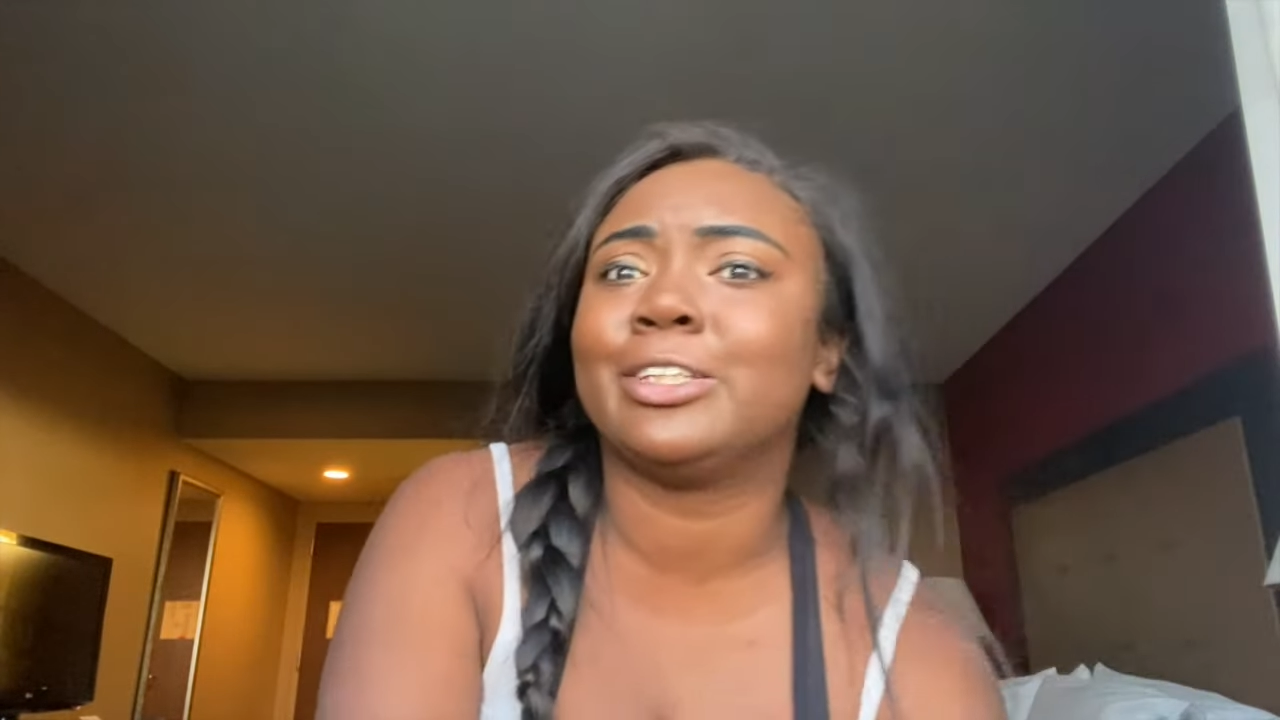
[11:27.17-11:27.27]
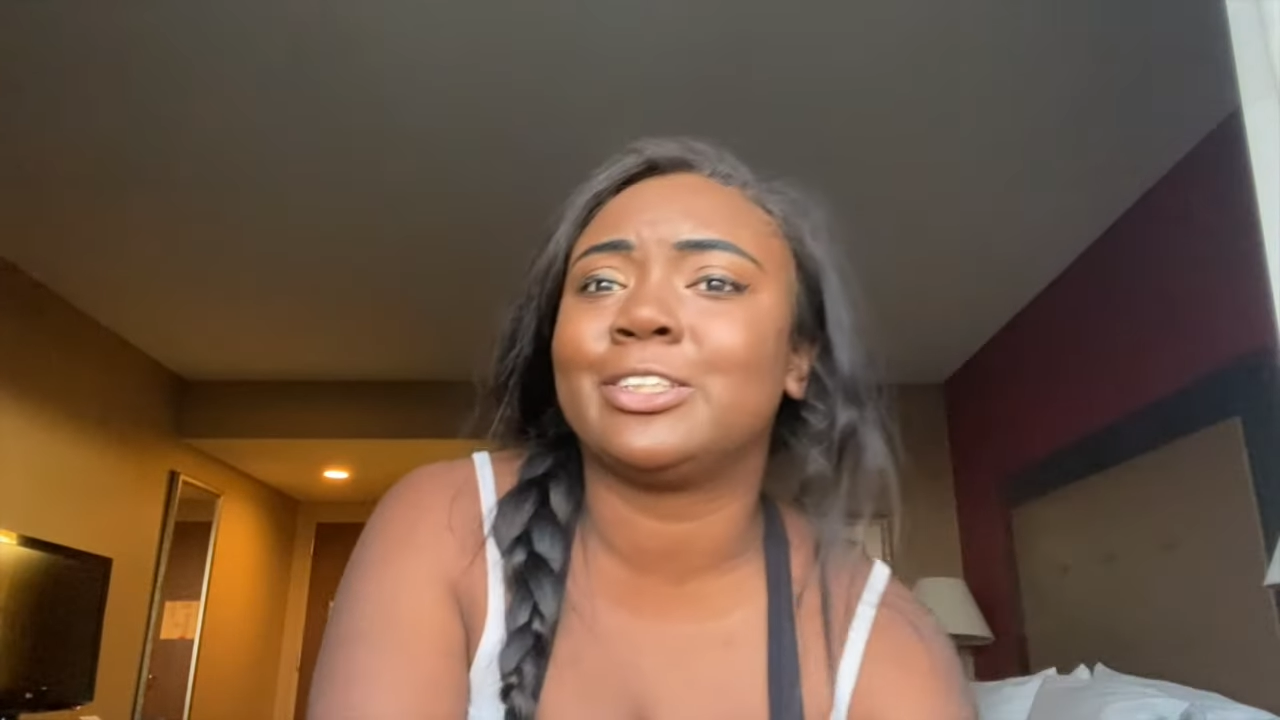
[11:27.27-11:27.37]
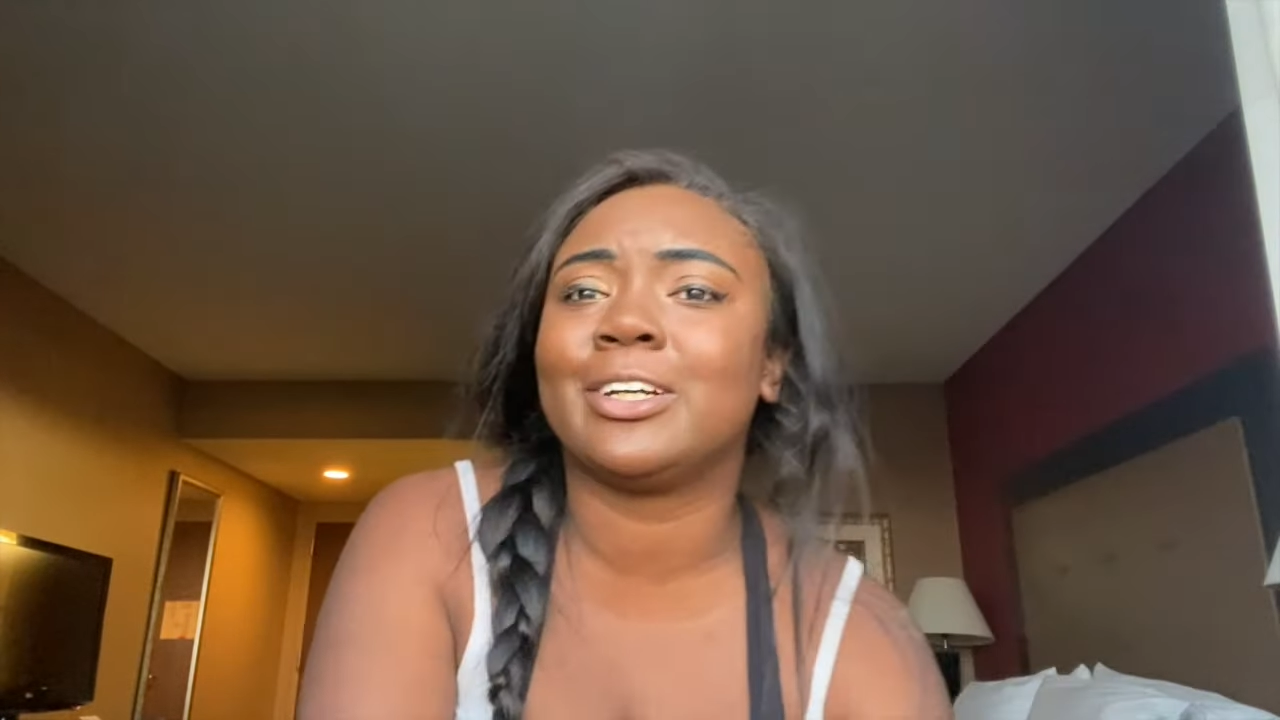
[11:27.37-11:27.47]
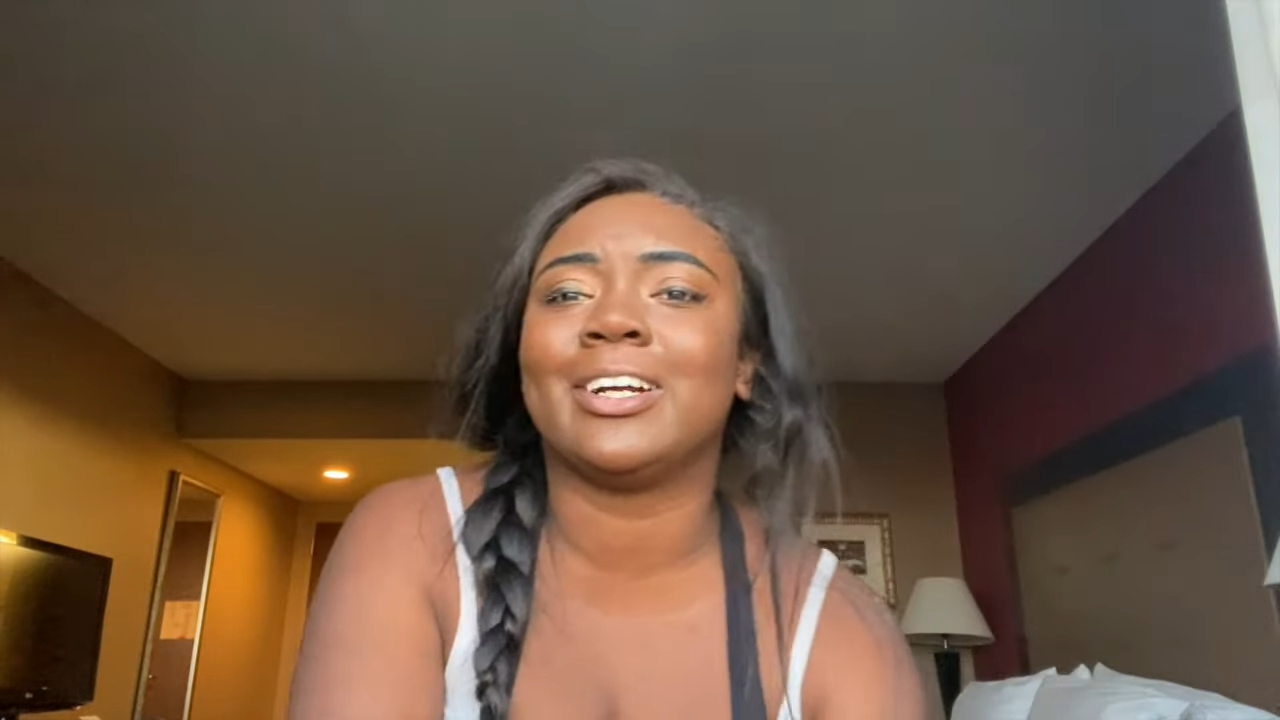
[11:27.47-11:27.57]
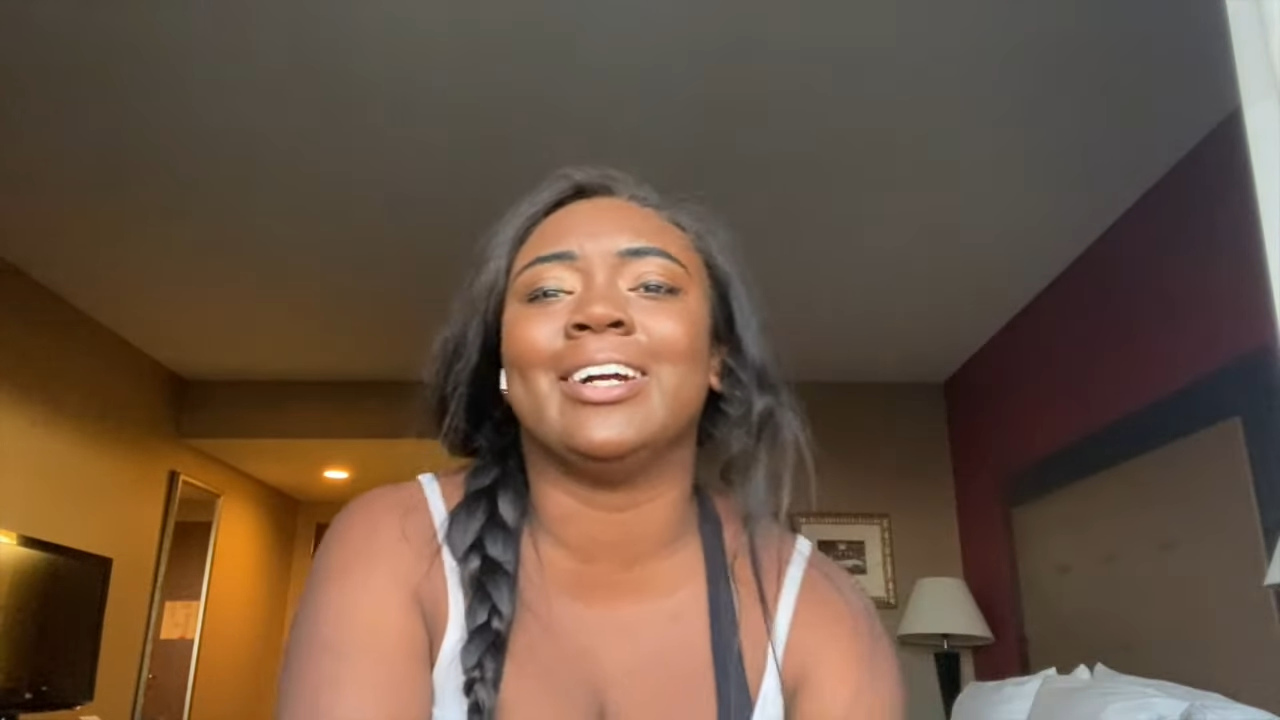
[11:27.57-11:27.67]

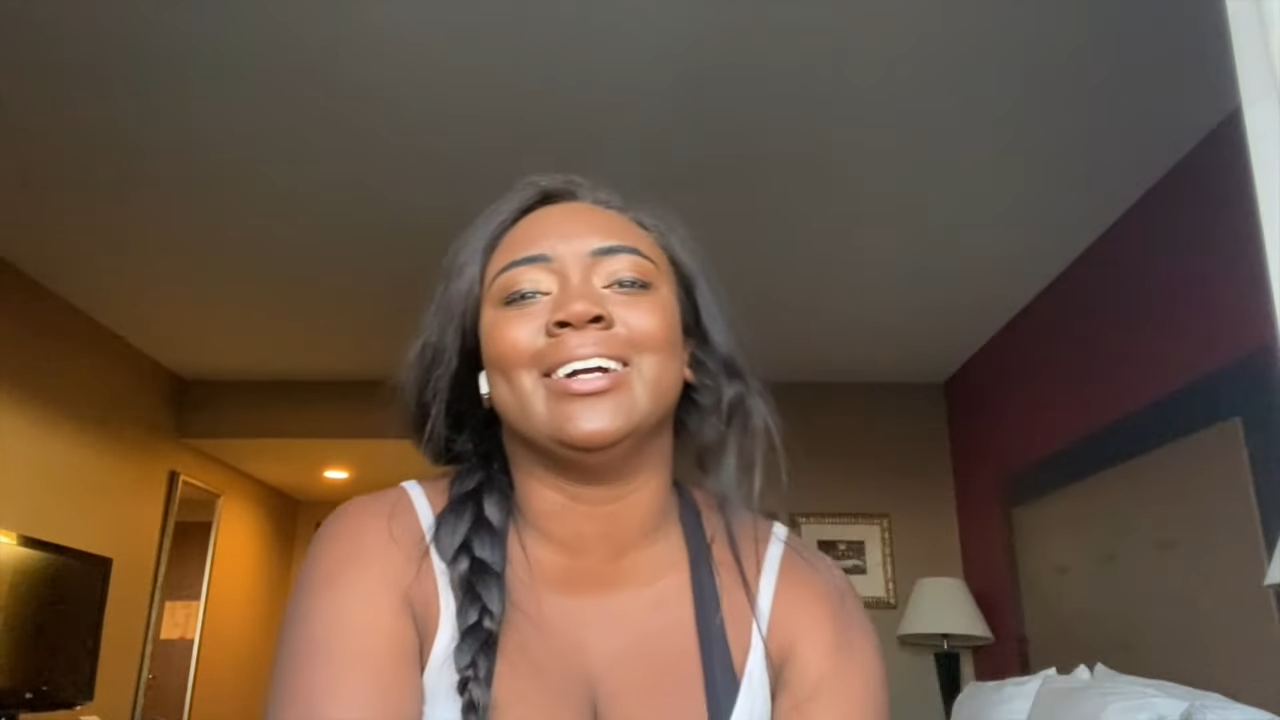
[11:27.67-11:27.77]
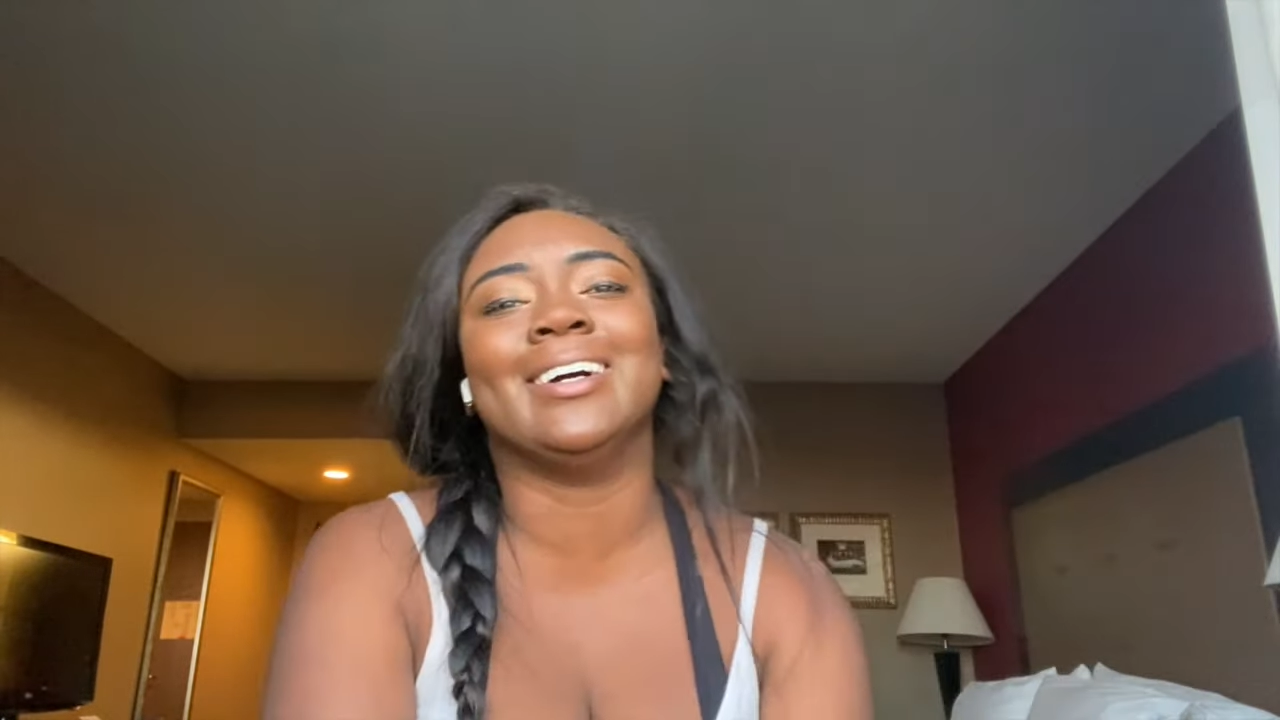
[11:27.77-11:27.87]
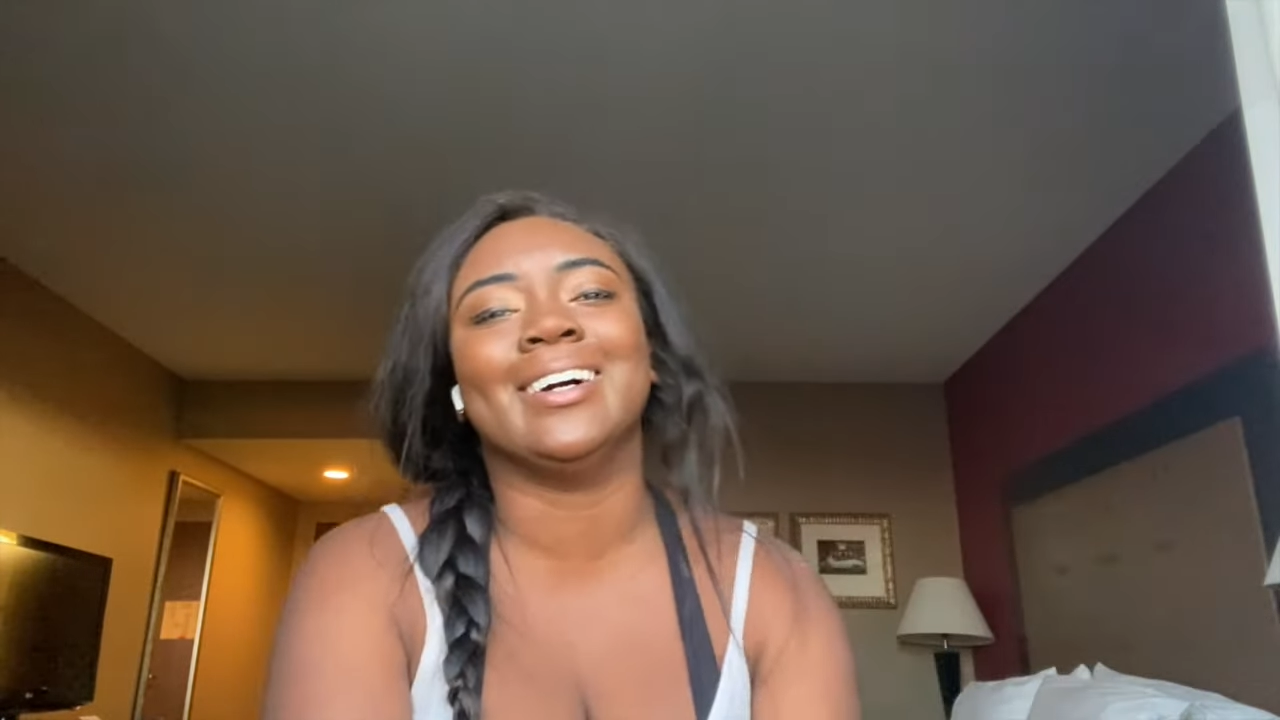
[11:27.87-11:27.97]
sure.